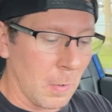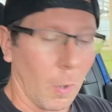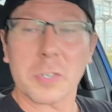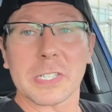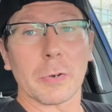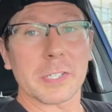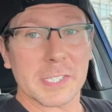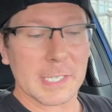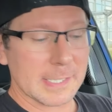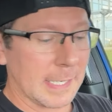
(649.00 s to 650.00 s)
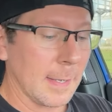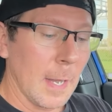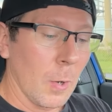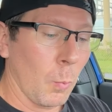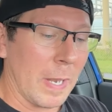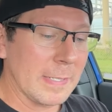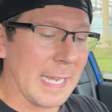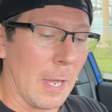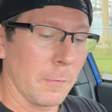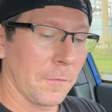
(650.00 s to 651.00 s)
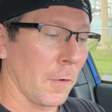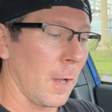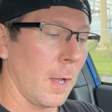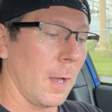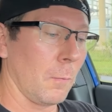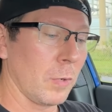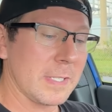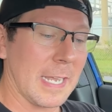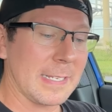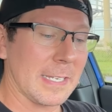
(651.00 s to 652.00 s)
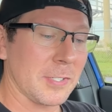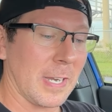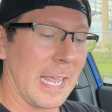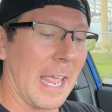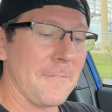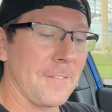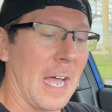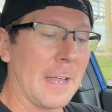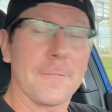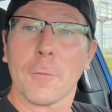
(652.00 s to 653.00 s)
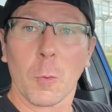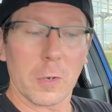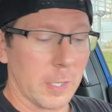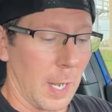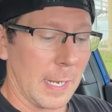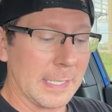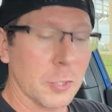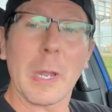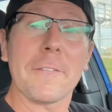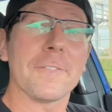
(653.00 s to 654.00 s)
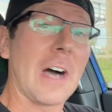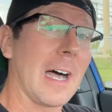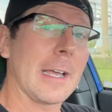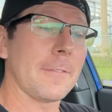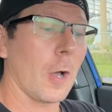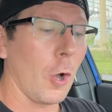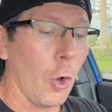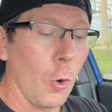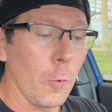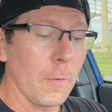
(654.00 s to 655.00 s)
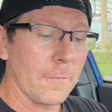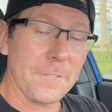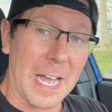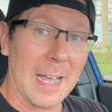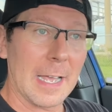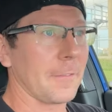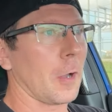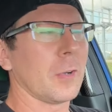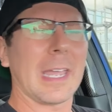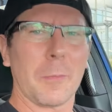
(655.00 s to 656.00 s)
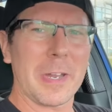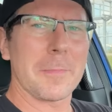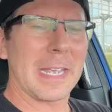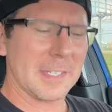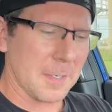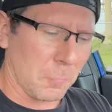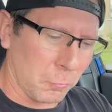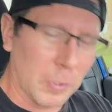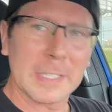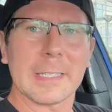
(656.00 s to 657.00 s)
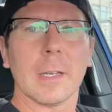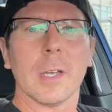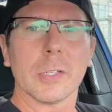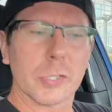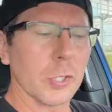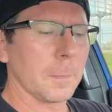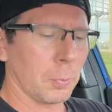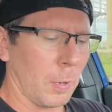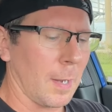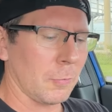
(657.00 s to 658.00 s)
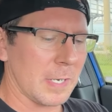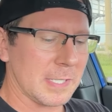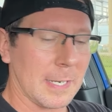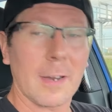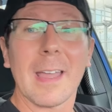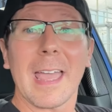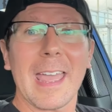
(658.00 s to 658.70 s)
Our 0 to 60 went down from, what is that yesterday? A 549 to a 505. Okay, we are making some really good progress here.